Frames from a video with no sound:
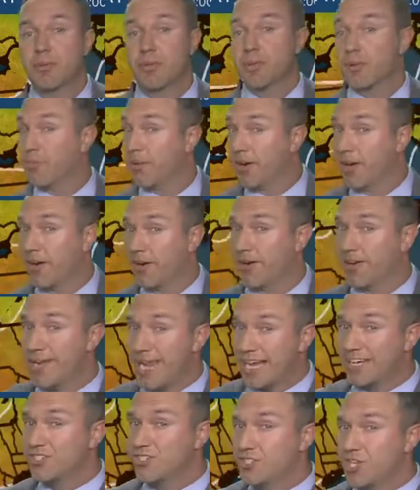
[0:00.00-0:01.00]
that will bring our
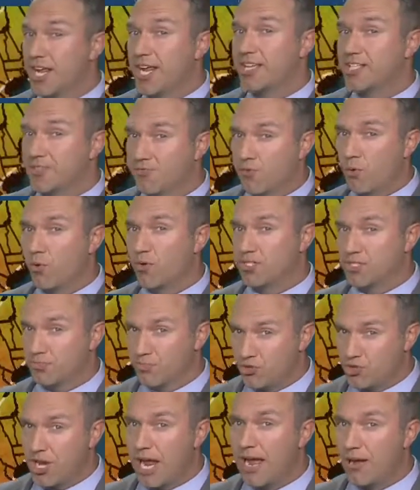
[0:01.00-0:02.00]
next chance for
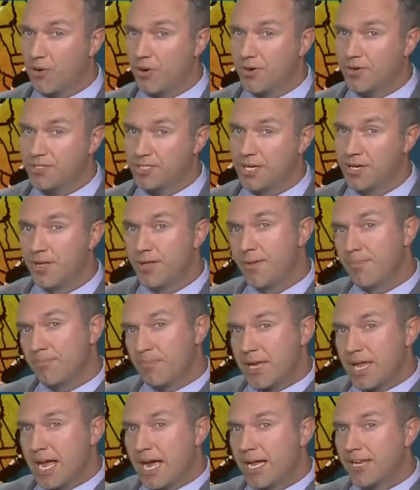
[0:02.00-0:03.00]
some showers.
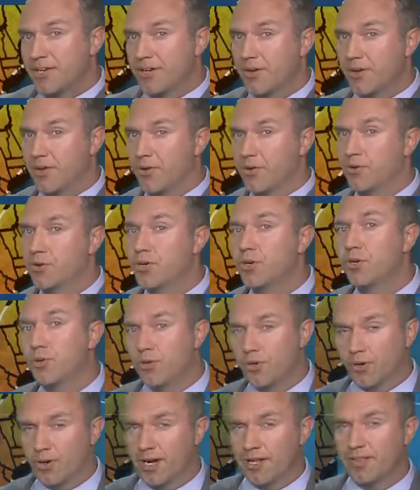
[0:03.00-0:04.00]
Behind it, it'll go
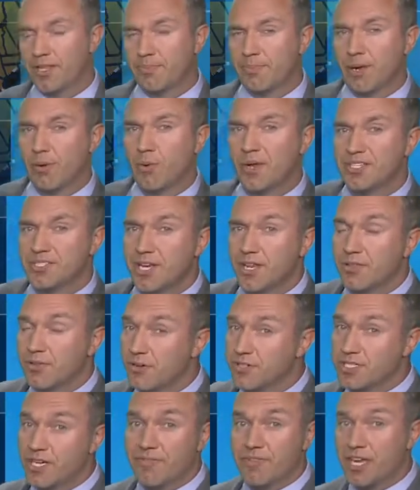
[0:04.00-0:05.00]
cooler. I think, by Wednesday,
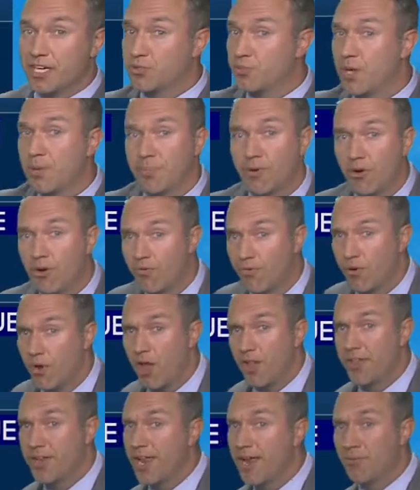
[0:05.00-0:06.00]
Thursday of next week. But
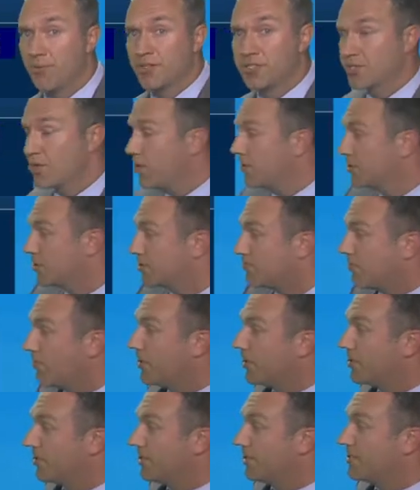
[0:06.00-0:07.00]
overall, the net result is
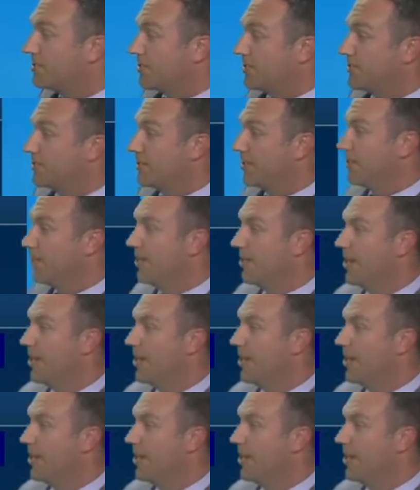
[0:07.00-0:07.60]
pretty decent.